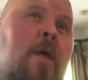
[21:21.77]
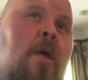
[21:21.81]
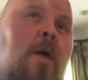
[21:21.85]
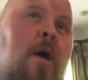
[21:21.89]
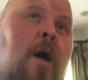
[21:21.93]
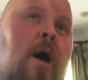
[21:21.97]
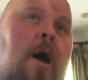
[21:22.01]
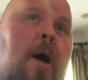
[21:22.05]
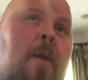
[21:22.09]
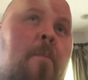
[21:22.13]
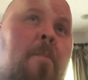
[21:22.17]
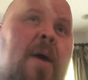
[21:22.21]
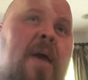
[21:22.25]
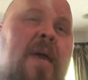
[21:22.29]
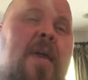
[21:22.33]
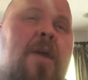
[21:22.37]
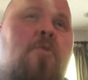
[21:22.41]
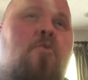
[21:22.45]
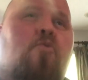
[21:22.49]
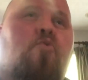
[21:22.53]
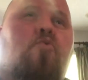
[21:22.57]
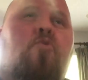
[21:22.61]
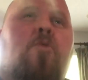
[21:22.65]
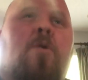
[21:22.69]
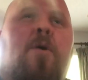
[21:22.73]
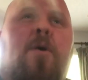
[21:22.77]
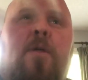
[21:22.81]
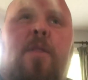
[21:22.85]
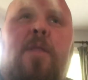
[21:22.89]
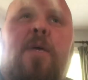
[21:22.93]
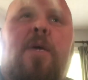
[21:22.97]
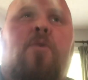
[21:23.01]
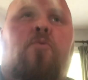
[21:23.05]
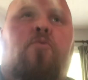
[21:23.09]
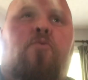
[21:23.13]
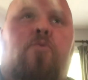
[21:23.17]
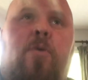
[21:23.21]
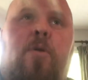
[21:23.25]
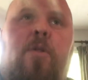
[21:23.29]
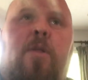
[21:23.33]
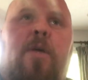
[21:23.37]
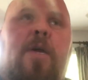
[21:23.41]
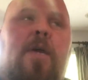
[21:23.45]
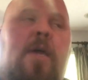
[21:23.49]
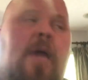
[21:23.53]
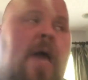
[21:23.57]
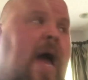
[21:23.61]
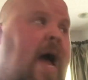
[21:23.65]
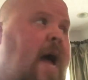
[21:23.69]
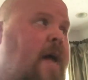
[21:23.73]
But he really,
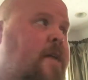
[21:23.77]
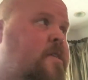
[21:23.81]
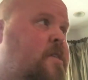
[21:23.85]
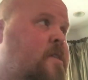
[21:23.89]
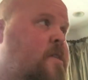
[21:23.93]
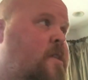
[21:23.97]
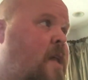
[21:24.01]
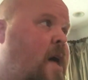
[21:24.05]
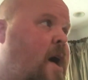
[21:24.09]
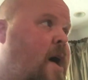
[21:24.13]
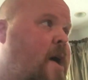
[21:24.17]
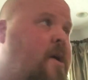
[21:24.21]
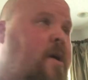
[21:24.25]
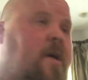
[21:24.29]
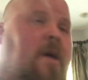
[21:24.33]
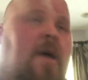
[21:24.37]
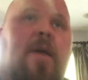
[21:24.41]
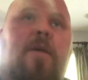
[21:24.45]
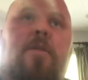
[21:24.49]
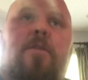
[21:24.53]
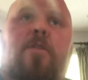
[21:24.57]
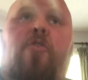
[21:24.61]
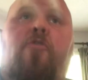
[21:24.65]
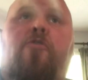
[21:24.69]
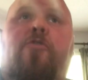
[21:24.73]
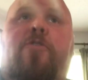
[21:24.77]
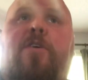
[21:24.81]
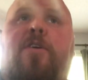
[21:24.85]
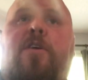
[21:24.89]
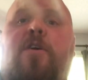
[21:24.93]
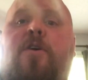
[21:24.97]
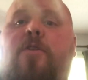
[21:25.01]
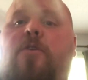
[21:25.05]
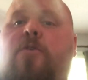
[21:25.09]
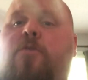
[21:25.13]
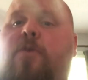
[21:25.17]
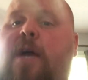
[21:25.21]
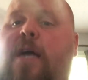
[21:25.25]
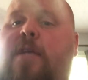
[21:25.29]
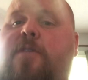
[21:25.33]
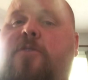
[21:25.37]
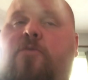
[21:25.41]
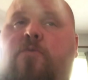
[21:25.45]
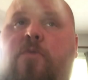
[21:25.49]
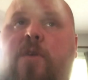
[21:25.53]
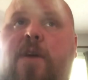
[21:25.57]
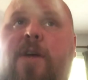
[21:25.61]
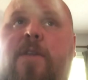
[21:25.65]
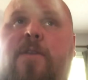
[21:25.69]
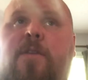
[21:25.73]
really acted like a little kid who got the
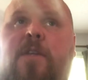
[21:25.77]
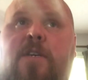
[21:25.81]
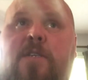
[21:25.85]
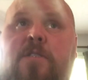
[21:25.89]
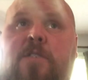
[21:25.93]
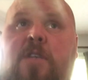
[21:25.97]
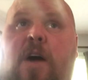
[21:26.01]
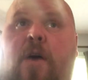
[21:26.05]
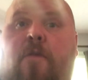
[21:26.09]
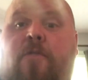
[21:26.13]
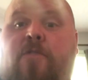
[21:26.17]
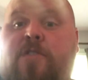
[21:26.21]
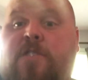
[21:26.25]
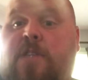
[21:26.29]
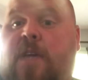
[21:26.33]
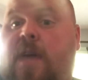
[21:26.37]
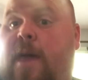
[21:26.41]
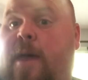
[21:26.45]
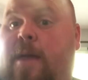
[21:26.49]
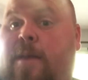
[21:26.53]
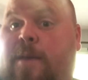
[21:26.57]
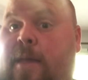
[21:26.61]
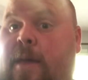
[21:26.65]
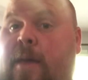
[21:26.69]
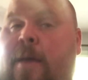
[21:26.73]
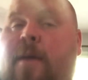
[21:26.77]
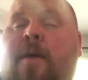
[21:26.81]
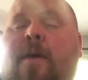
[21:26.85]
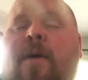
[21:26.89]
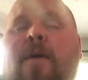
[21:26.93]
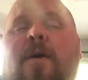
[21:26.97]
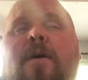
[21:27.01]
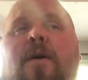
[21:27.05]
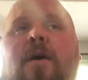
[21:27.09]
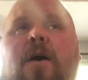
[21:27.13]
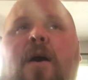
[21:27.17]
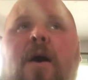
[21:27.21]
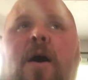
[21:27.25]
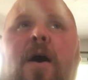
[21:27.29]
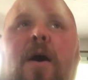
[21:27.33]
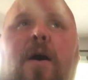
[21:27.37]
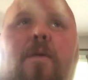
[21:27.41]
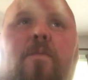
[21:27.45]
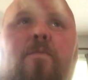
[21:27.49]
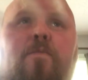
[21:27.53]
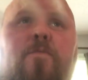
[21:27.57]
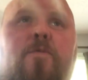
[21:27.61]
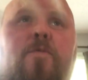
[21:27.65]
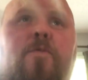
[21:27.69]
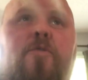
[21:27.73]
red licked off his candy
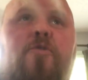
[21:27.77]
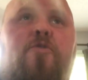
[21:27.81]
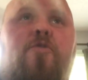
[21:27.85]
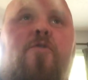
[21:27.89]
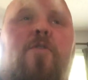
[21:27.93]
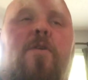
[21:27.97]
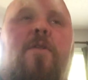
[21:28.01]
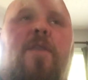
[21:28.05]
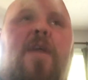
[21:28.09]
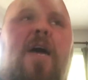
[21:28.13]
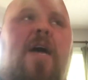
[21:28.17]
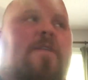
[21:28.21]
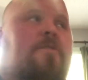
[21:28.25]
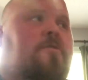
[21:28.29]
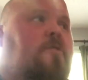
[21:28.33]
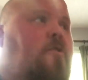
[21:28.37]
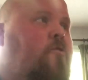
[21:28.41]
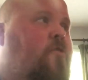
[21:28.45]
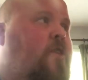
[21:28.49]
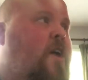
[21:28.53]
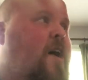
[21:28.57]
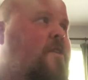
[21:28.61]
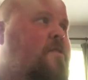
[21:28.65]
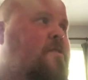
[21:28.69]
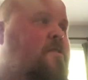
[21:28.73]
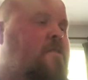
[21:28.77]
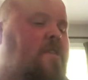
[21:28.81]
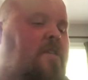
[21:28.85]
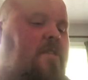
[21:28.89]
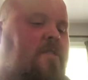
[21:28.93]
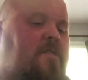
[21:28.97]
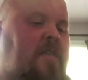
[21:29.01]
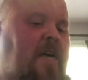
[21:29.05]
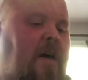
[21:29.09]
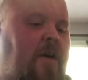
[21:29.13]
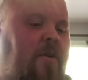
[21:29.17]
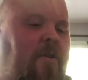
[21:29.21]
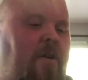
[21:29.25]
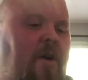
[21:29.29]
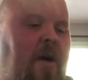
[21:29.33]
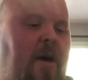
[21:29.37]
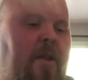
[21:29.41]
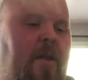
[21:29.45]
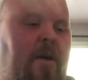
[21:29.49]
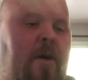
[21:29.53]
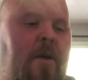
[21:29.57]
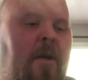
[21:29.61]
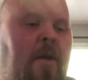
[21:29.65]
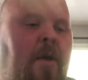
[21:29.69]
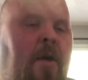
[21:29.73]
during that 2010 South
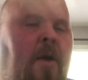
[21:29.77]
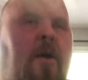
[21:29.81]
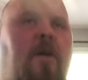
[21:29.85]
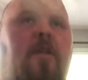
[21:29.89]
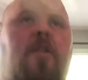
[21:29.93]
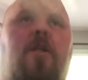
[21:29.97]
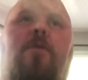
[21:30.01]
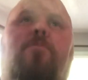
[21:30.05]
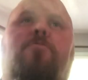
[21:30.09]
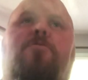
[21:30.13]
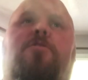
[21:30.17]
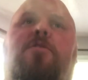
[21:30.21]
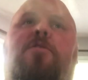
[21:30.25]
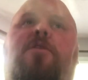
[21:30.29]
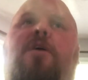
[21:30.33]
Carolina Clemson